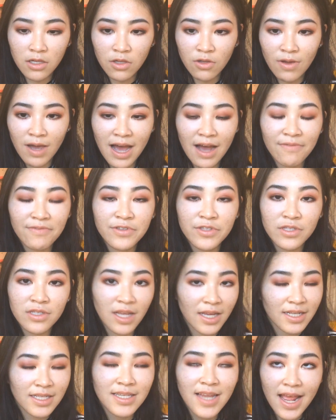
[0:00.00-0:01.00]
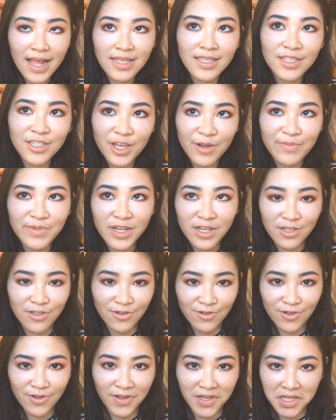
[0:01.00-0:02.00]
you have like 10
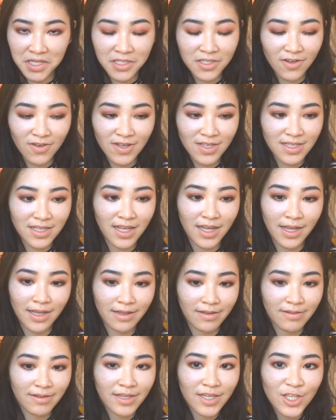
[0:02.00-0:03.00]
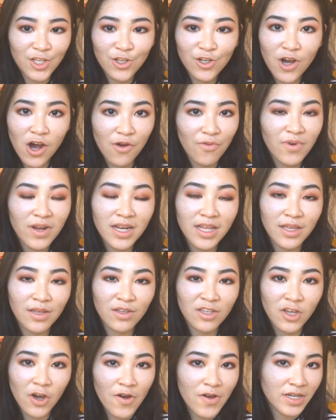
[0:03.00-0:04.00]
subjects you're doing, so it's like you can't
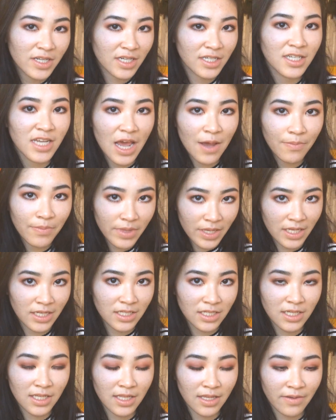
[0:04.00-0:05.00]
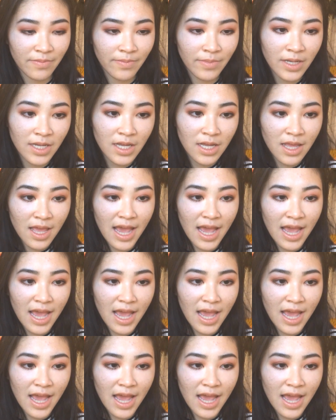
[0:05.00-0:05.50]
really go into depth into them,